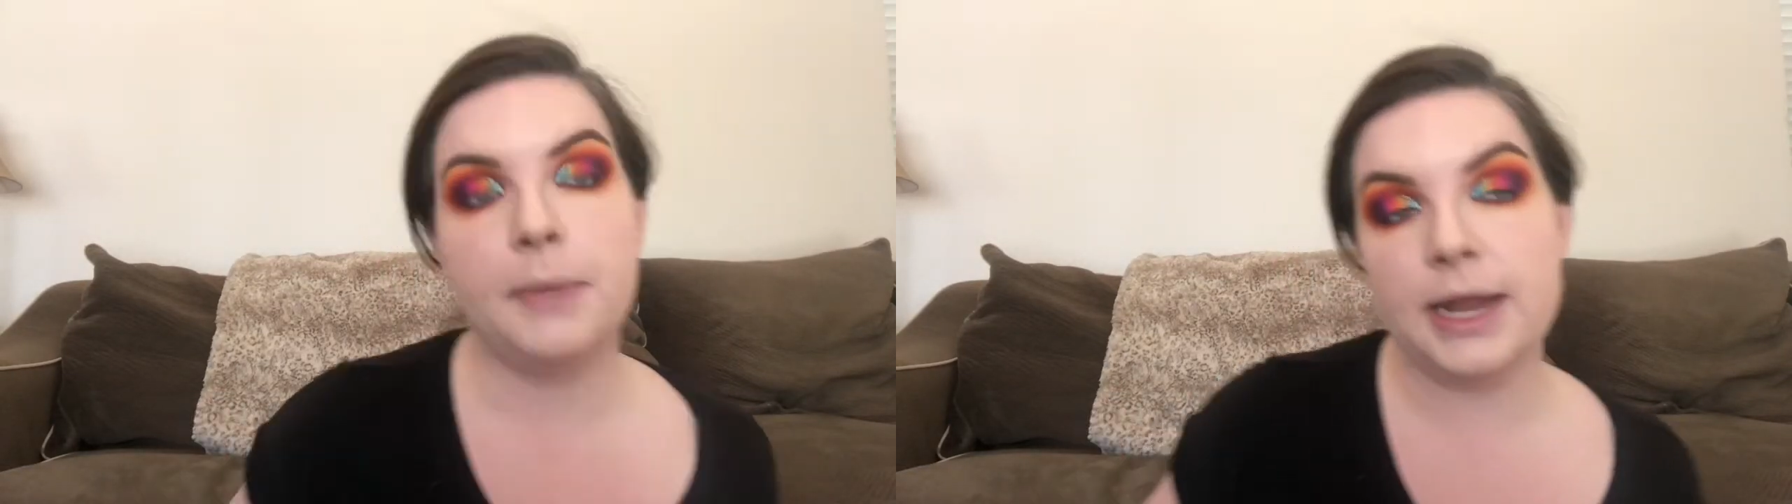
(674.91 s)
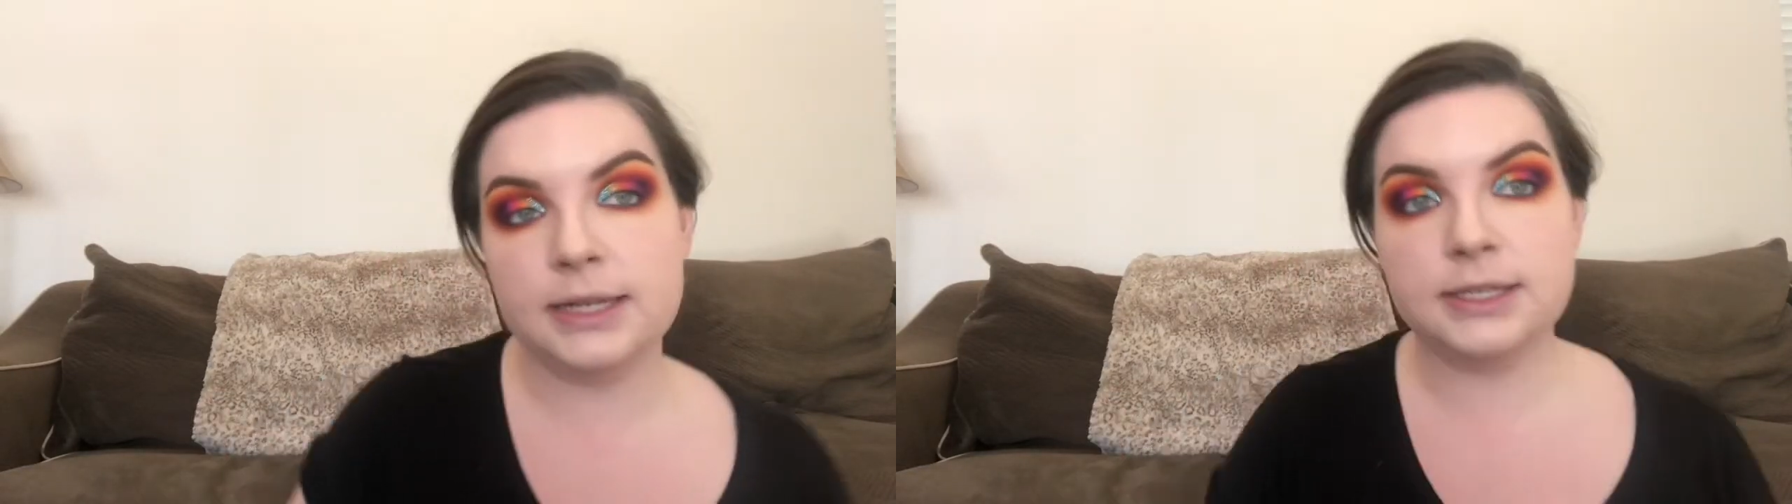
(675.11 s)

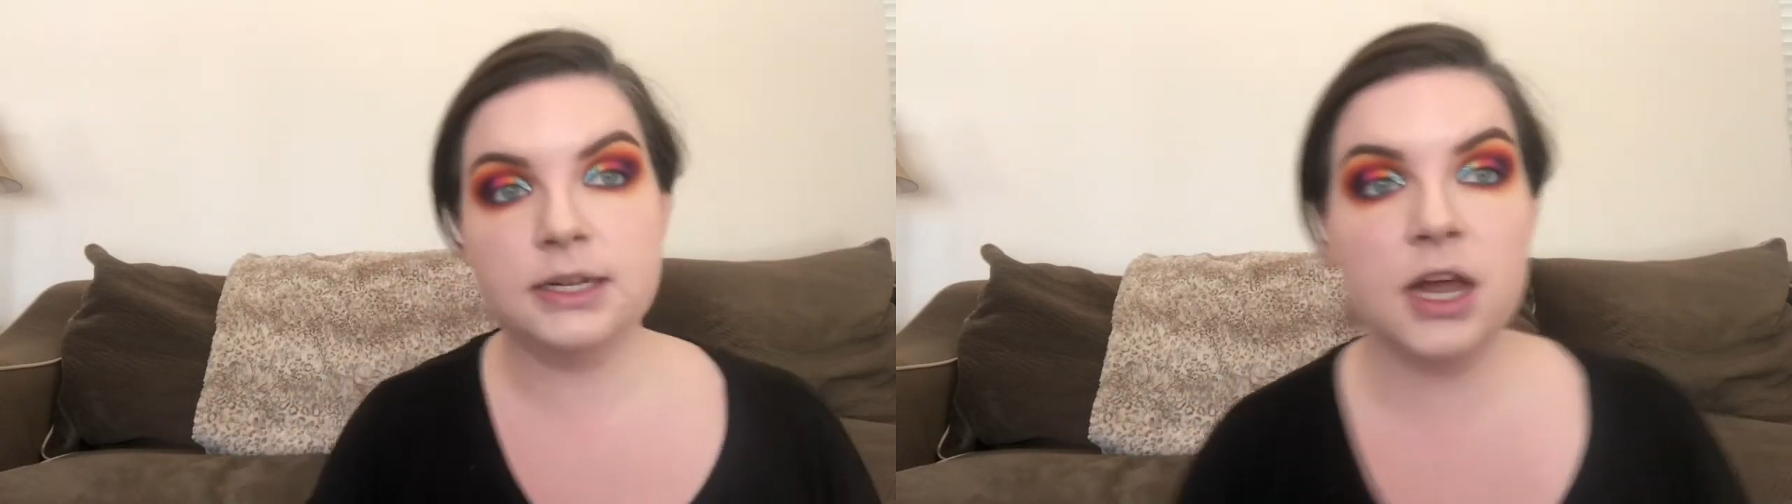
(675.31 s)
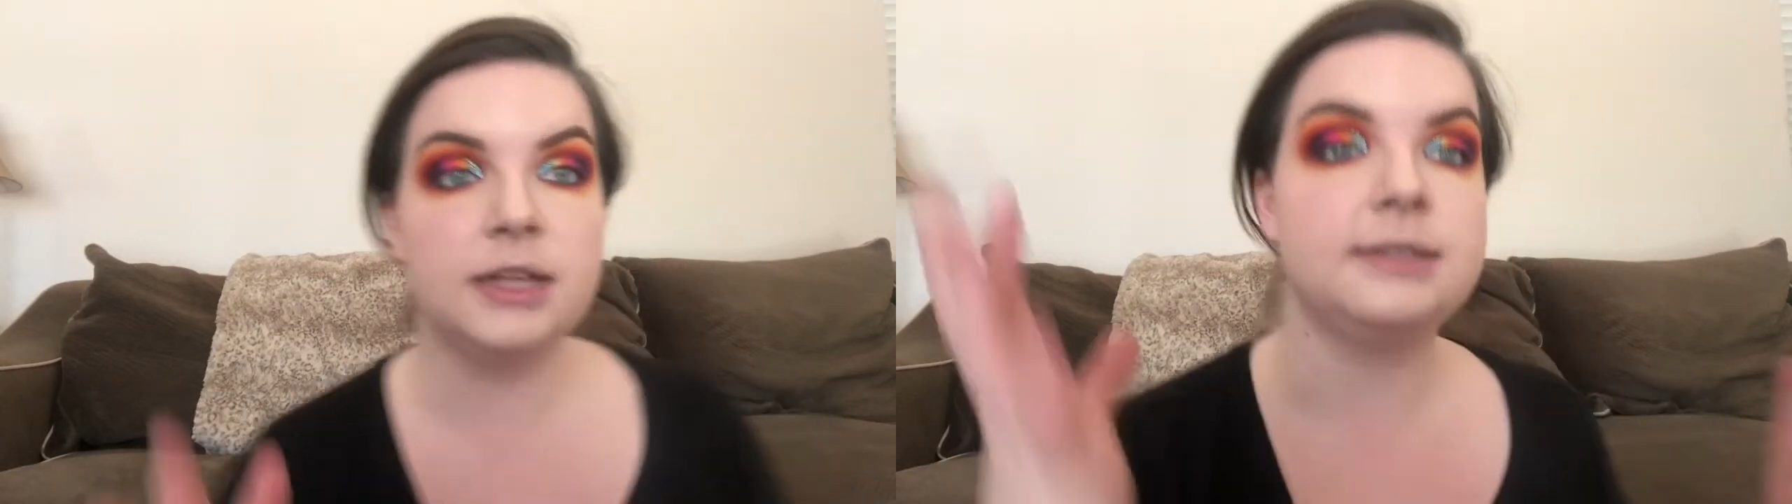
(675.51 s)
but I
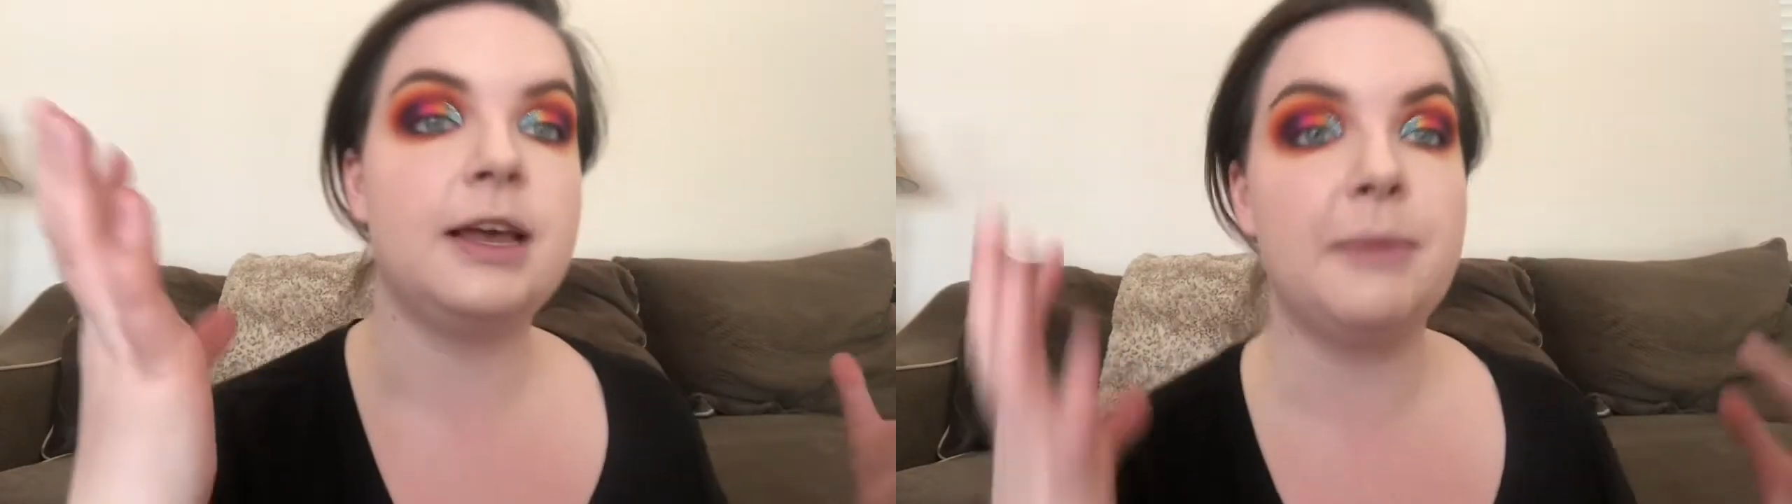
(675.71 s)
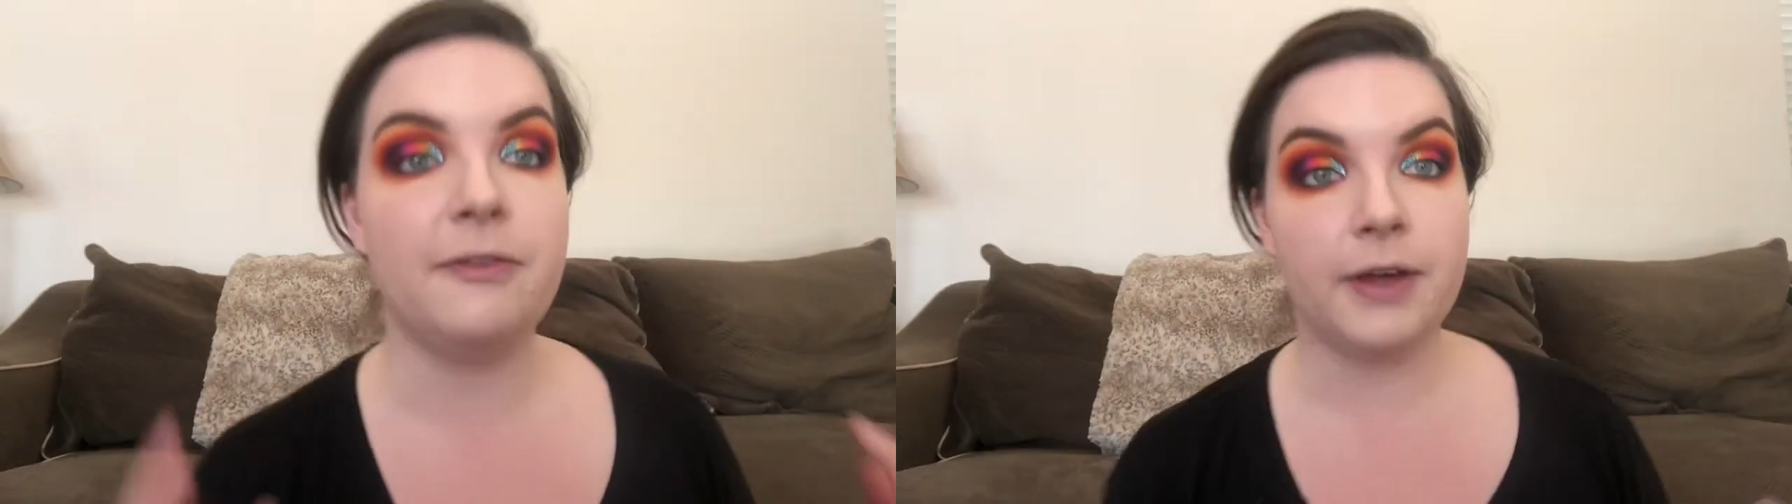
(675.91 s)
did not
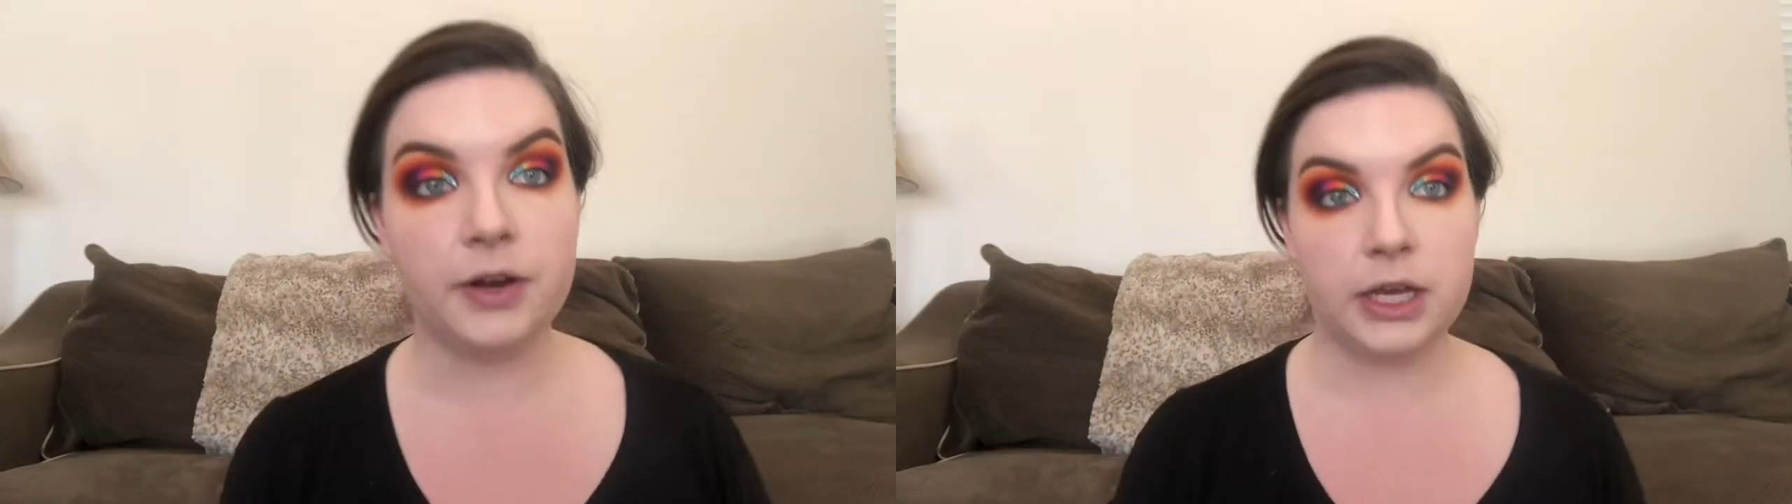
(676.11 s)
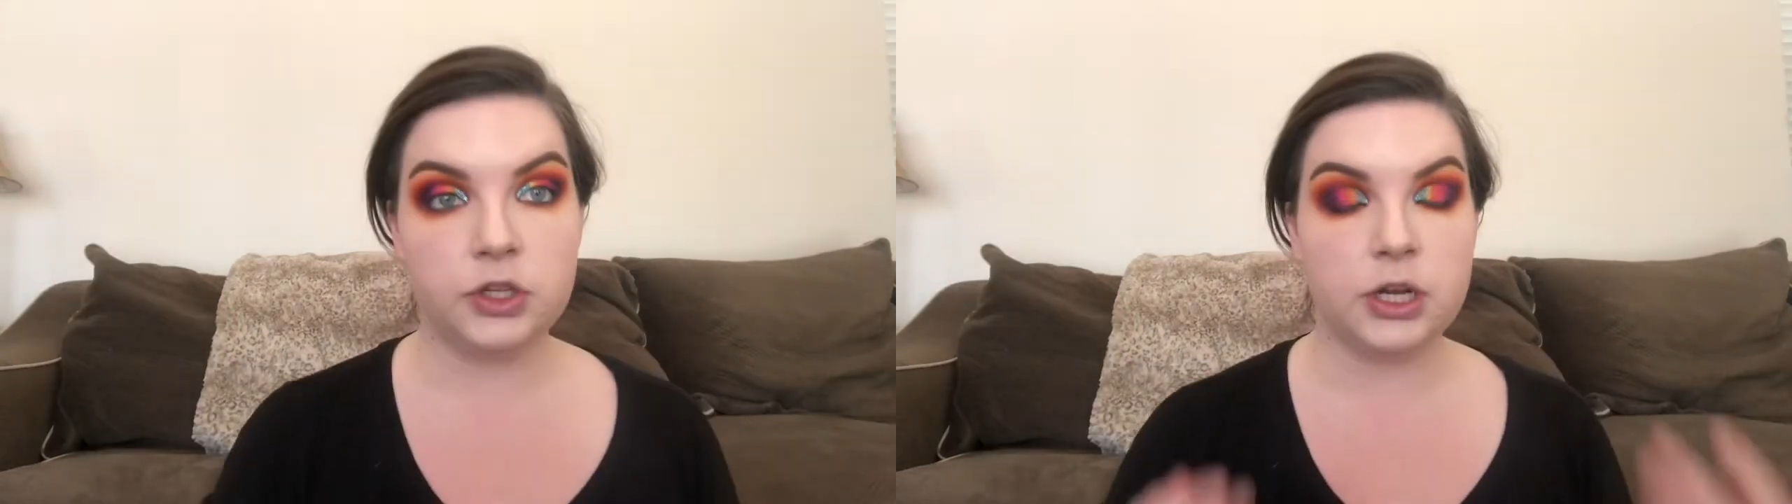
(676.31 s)
set my
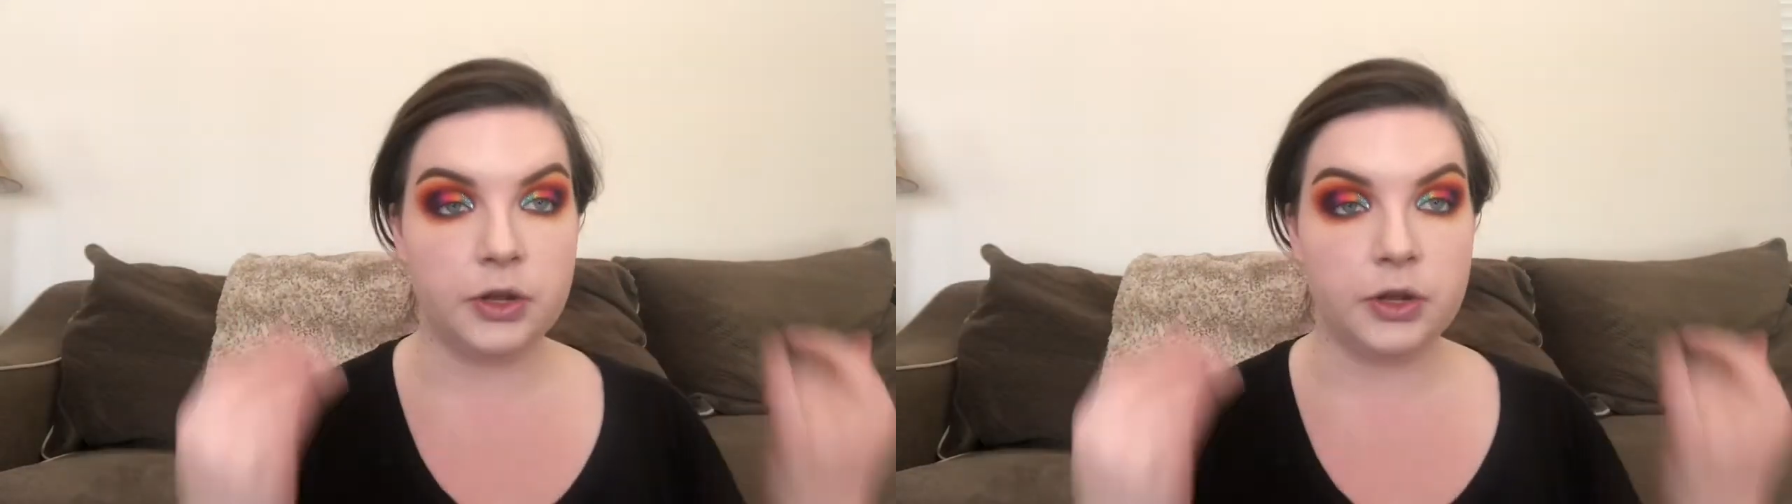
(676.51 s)
foundation.